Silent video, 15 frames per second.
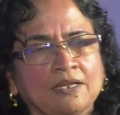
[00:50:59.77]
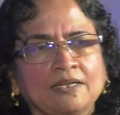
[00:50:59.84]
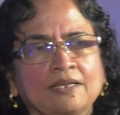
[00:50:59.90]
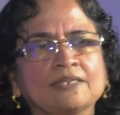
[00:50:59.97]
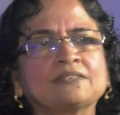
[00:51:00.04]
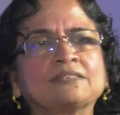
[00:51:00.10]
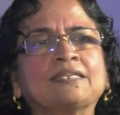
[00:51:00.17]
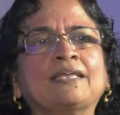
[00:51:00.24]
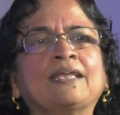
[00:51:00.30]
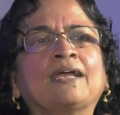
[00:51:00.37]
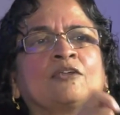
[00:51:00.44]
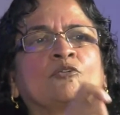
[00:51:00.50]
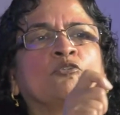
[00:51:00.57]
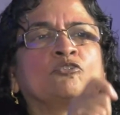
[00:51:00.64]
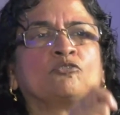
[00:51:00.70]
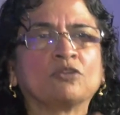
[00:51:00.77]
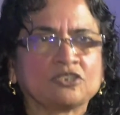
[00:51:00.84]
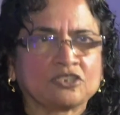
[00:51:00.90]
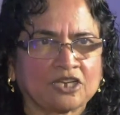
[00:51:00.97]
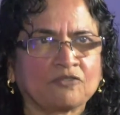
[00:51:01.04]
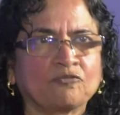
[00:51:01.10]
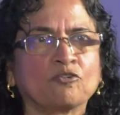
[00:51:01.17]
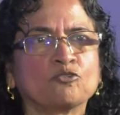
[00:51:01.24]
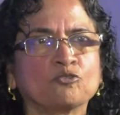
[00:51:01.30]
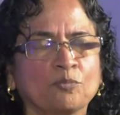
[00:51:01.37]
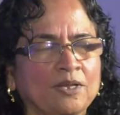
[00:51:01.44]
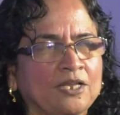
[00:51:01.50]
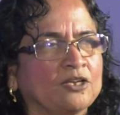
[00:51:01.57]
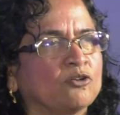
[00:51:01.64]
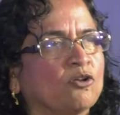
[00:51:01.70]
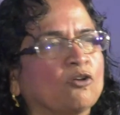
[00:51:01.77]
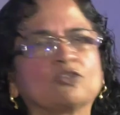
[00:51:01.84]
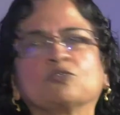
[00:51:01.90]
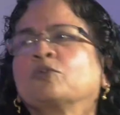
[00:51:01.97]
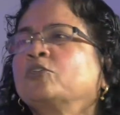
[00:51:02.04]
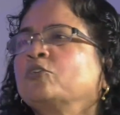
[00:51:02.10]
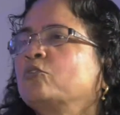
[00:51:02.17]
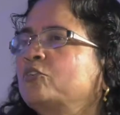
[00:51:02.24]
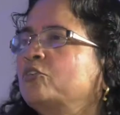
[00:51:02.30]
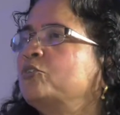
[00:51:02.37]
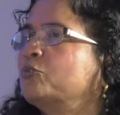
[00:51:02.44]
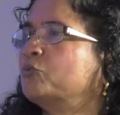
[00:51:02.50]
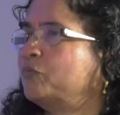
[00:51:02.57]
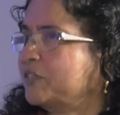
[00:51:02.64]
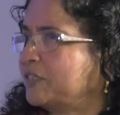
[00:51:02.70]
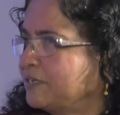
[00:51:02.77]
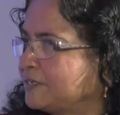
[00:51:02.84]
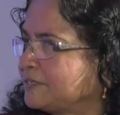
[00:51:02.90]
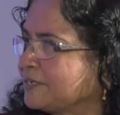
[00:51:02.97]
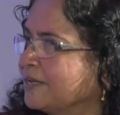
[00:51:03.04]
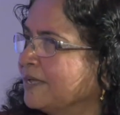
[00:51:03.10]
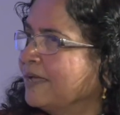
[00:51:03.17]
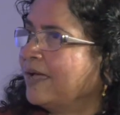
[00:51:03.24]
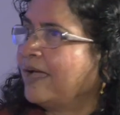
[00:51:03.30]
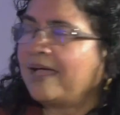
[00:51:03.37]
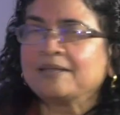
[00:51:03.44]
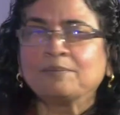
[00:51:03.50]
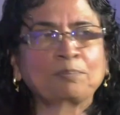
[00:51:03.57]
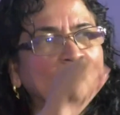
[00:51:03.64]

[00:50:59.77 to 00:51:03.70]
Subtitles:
Let's say I wrote you a check for $2 million. What are you going to do with it? And